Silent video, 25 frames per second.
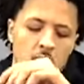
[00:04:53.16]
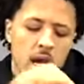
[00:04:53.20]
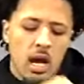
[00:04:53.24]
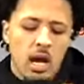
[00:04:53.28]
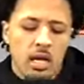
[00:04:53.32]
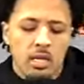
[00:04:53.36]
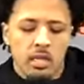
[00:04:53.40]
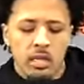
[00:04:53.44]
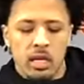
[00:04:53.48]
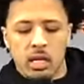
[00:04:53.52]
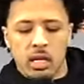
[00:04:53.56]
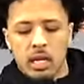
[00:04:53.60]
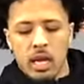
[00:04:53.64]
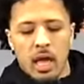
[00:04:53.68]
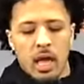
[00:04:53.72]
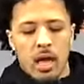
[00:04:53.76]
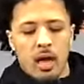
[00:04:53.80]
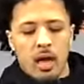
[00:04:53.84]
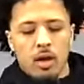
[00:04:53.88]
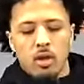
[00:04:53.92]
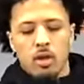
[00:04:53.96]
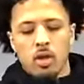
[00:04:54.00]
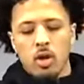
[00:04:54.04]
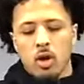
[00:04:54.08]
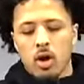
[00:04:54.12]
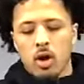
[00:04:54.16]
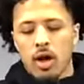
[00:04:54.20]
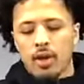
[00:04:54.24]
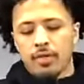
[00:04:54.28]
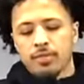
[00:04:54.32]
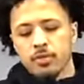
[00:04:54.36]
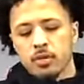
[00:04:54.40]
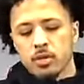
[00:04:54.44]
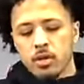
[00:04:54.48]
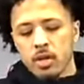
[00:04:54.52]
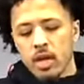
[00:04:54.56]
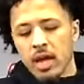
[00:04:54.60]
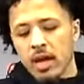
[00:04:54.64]
I think now, you know,
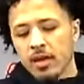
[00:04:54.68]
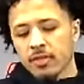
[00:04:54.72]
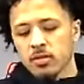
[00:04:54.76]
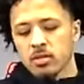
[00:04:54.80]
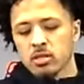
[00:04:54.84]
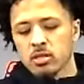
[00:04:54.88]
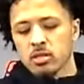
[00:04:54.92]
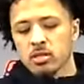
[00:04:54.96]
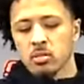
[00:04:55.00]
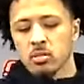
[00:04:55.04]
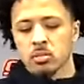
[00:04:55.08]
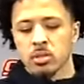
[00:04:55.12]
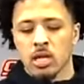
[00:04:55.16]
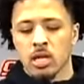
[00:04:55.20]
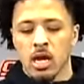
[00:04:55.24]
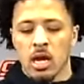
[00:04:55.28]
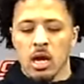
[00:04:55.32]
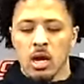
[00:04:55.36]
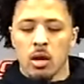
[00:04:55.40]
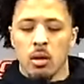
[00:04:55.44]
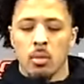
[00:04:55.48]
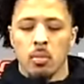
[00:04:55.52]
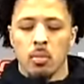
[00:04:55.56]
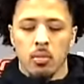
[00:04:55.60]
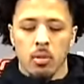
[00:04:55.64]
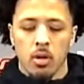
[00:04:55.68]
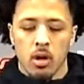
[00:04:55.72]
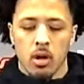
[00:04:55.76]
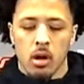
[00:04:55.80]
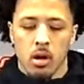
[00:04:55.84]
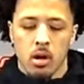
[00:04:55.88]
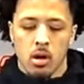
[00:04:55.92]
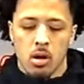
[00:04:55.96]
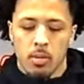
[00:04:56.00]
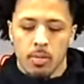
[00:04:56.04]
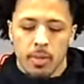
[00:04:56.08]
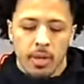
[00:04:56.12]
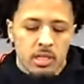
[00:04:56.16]
after some time
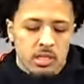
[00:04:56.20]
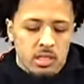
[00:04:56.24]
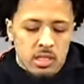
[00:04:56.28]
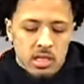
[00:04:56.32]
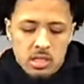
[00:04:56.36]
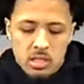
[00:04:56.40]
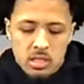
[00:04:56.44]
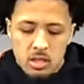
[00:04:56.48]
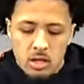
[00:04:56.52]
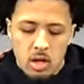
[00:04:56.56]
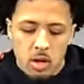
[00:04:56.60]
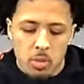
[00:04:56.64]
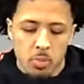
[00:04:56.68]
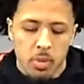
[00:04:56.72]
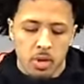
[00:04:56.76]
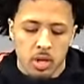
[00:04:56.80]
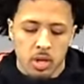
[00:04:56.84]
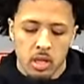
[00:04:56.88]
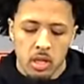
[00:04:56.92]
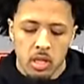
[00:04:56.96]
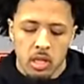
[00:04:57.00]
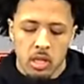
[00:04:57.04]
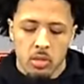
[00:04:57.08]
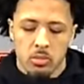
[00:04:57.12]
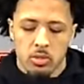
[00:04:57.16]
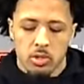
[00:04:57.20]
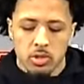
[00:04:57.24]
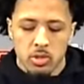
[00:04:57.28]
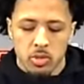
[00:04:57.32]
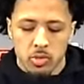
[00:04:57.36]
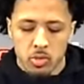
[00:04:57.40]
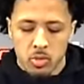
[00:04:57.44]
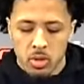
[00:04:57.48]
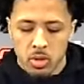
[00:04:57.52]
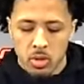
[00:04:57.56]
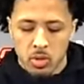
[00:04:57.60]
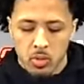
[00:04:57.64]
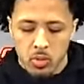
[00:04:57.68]
and just, you know, building chemistry
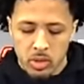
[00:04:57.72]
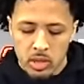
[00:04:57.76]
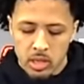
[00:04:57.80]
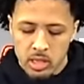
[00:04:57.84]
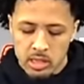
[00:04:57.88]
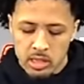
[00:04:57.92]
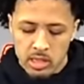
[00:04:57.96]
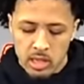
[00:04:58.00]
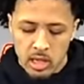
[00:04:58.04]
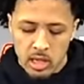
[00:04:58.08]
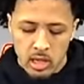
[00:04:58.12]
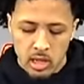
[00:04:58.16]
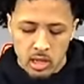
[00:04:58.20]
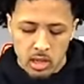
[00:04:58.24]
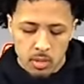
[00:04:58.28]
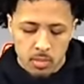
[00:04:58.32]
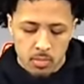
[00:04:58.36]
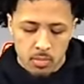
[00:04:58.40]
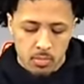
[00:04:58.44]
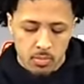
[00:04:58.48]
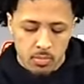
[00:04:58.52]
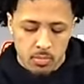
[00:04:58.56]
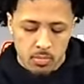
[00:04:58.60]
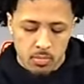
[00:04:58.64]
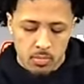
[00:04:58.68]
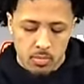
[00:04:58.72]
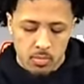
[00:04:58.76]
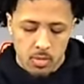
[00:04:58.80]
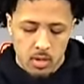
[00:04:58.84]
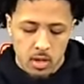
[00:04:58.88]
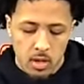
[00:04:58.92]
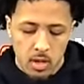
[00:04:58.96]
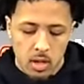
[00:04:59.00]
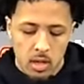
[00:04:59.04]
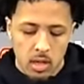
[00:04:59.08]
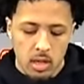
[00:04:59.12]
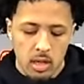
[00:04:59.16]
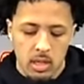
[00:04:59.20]
with the team,
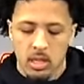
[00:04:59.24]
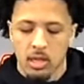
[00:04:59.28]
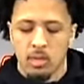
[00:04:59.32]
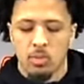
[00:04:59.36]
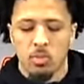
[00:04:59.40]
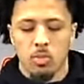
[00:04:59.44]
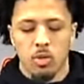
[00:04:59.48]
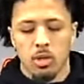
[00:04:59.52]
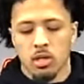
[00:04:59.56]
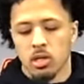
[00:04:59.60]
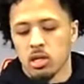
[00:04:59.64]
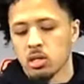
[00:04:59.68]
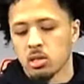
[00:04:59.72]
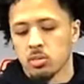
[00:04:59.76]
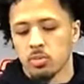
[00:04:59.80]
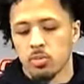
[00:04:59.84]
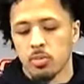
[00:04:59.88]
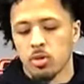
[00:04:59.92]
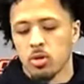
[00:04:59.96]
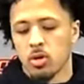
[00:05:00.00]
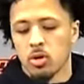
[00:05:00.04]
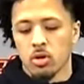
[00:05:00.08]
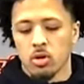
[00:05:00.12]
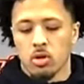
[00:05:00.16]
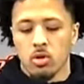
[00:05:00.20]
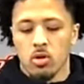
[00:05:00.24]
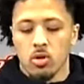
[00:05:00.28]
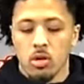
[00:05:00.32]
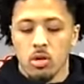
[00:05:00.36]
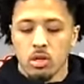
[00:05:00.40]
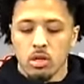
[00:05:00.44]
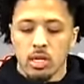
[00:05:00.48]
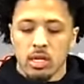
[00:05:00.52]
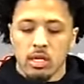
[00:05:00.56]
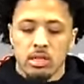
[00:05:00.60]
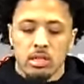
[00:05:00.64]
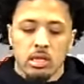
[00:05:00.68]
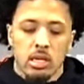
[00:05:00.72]
getting more comfortable on the court
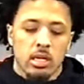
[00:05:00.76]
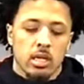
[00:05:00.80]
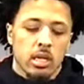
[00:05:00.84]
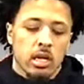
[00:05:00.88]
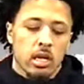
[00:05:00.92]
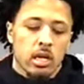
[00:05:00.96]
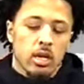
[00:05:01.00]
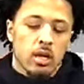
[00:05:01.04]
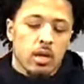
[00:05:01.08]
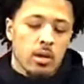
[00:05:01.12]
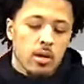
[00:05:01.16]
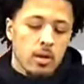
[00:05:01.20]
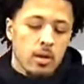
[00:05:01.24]
and things like that.